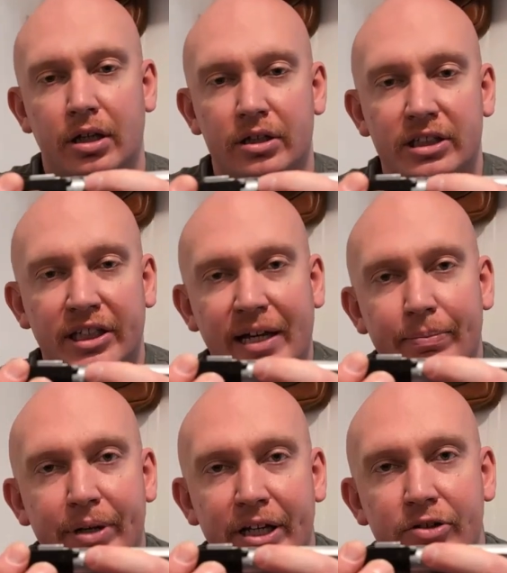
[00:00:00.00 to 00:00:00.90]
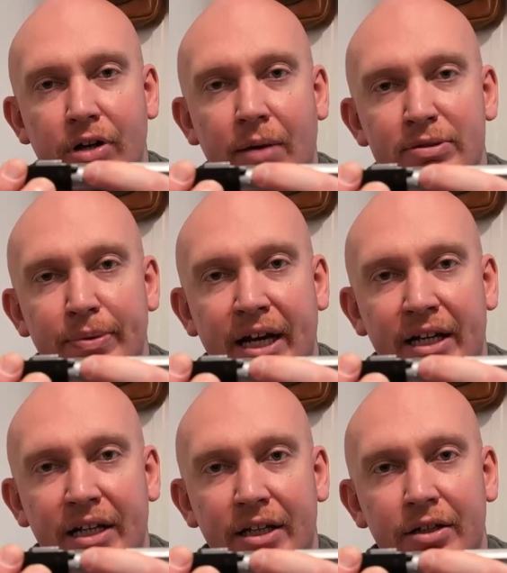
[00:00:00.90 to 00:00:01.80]
until that pin drops
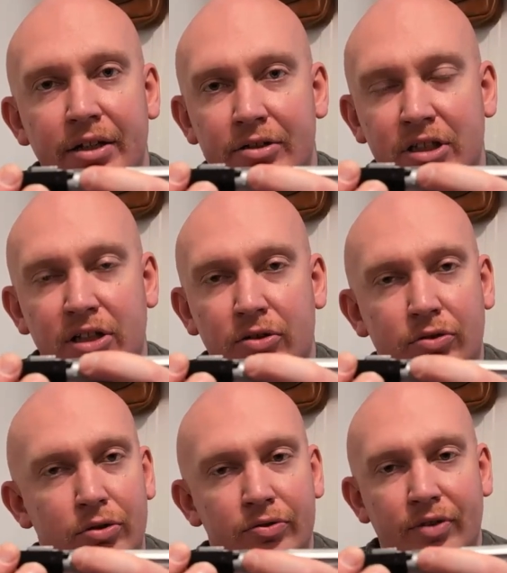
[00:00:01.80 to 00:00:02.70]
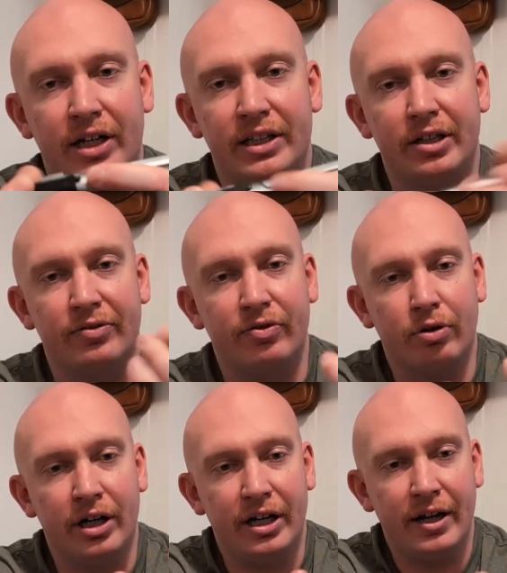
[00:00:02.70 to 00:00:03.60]
back in. There's a little groove right there
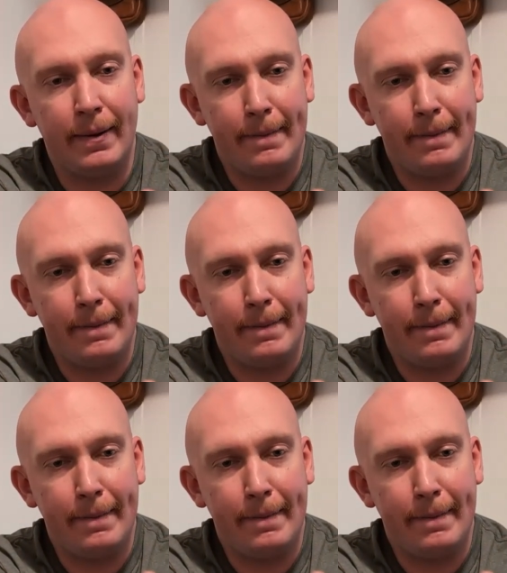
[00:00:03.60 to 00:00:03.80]
for it.